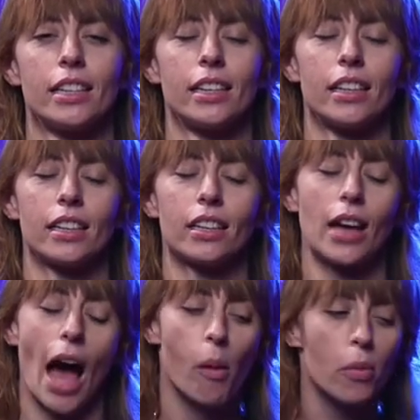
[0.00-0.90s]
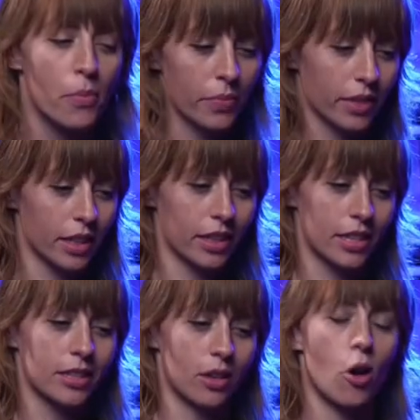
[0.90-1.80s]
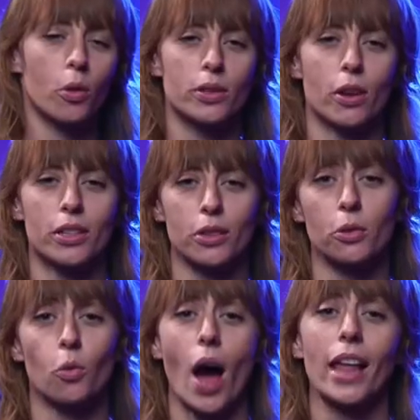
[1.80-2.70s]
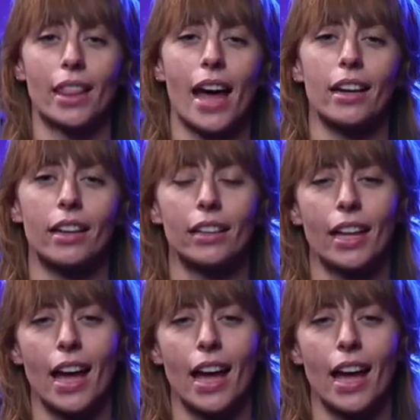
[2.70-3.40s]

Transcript: The album that this song was on is called White Ladder,